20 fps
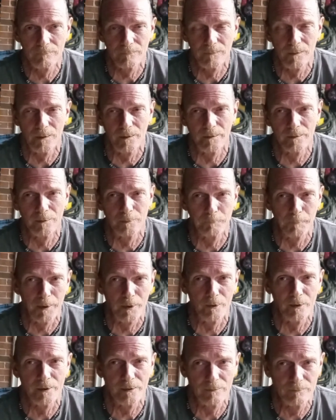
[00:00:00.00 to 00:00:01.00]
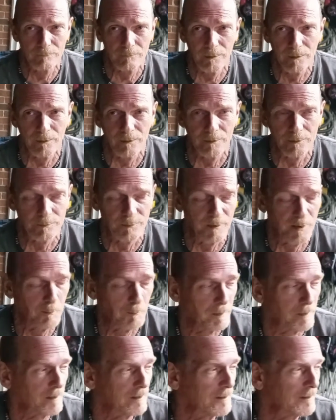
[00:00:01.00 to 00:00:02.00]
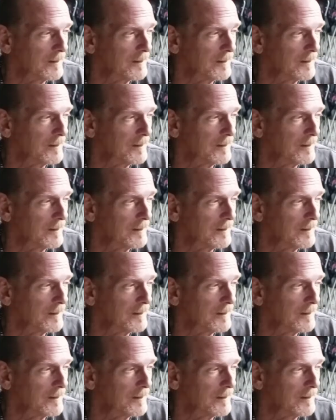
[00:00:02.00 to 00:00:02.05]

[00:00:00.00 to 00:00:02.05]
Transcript: Don doesn't married into his family.